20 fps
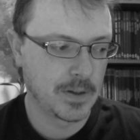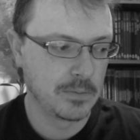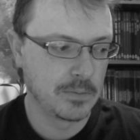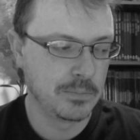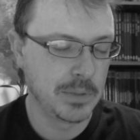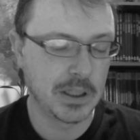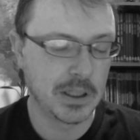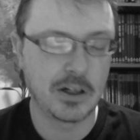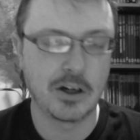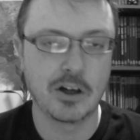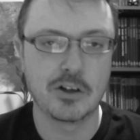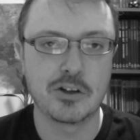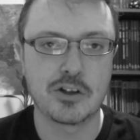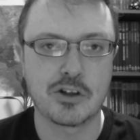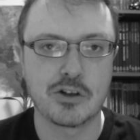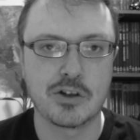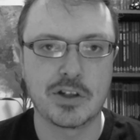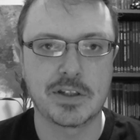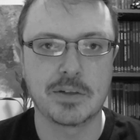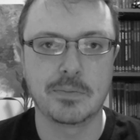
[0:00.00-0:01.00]
be
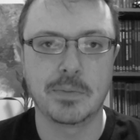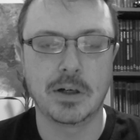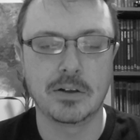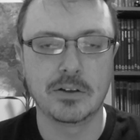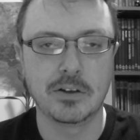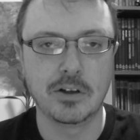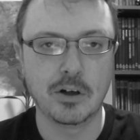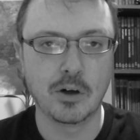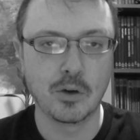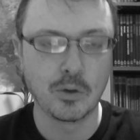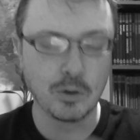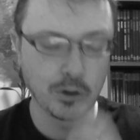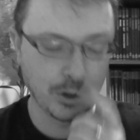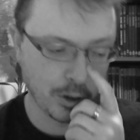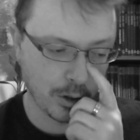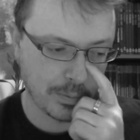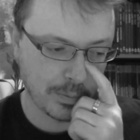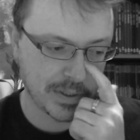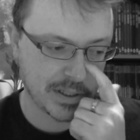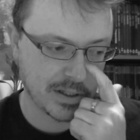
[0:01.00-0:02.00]
conscious about the whole
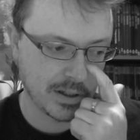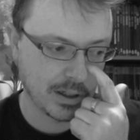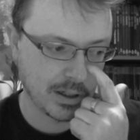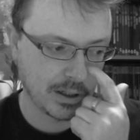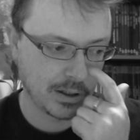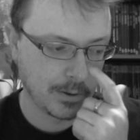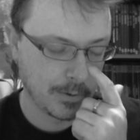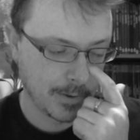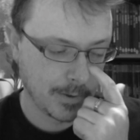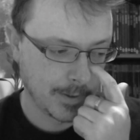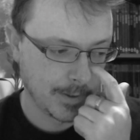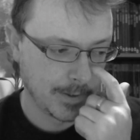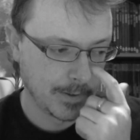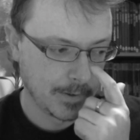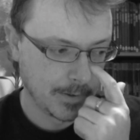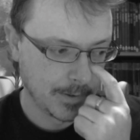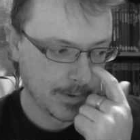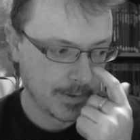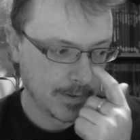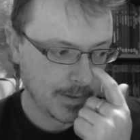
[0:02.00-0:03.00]
GURPS thing.
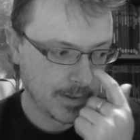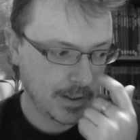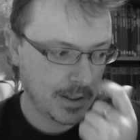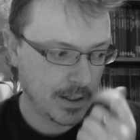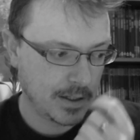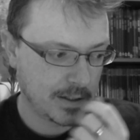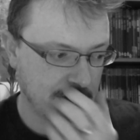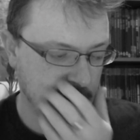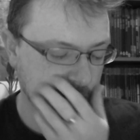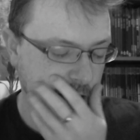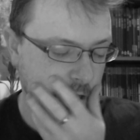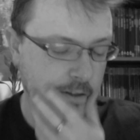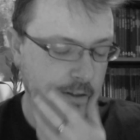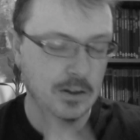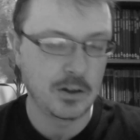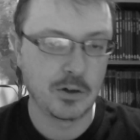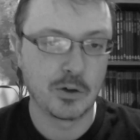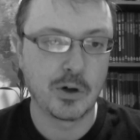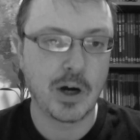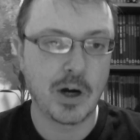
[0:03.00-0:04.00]
It's that
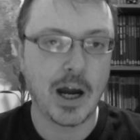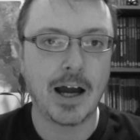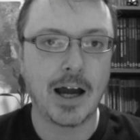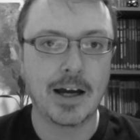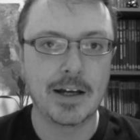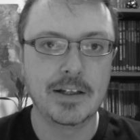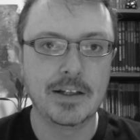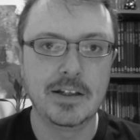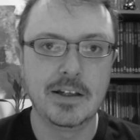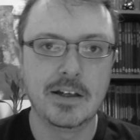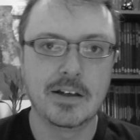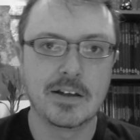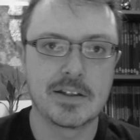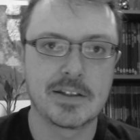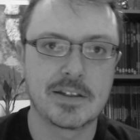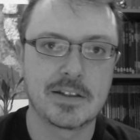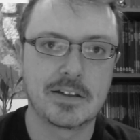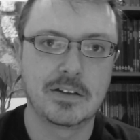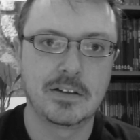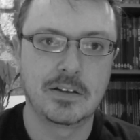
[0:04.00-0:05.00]
your
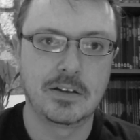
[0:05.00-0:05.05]
ideas